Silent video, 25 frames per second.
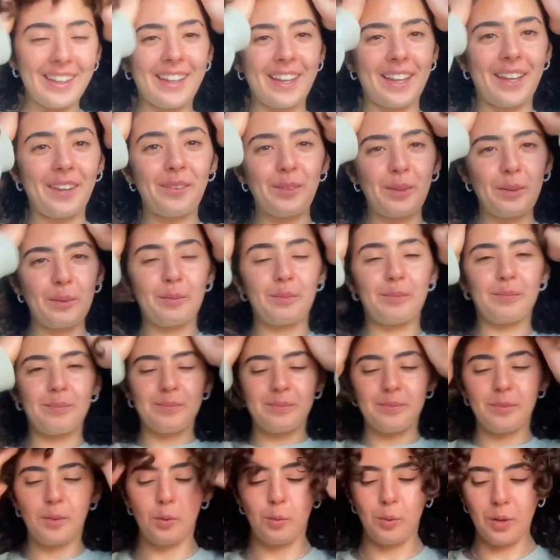like from
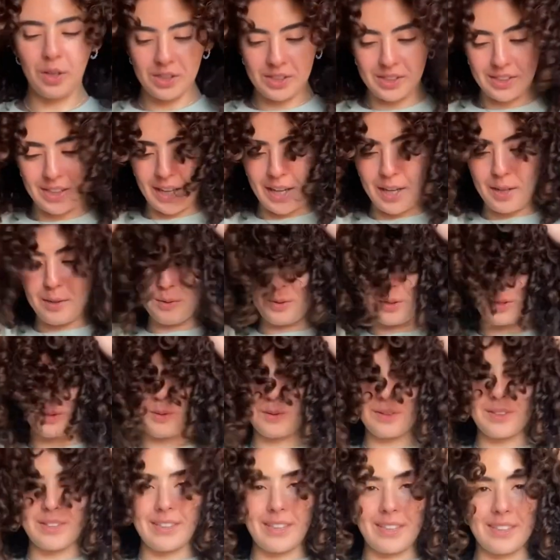wash day, which
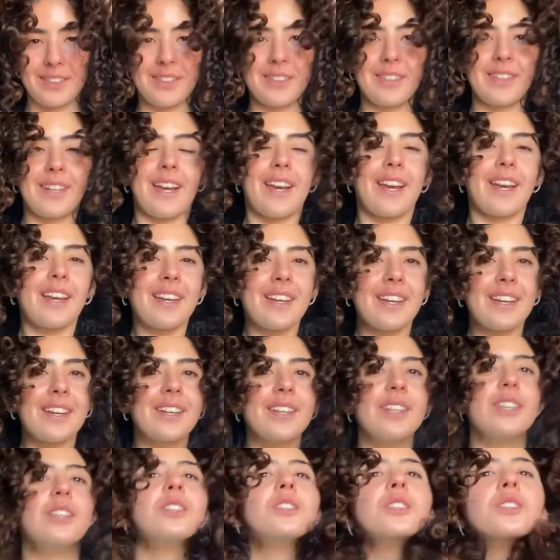was yesterday,
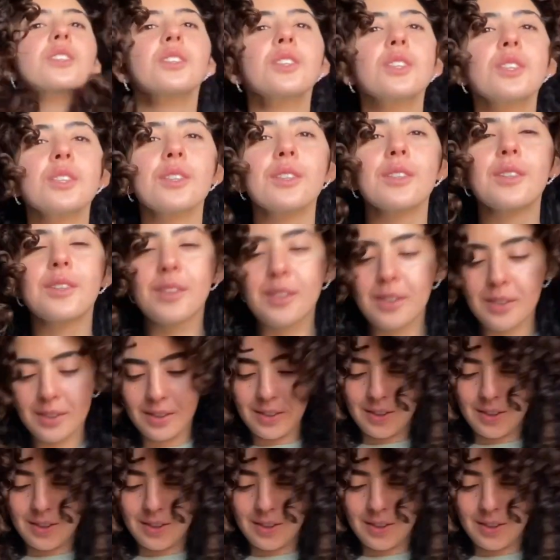to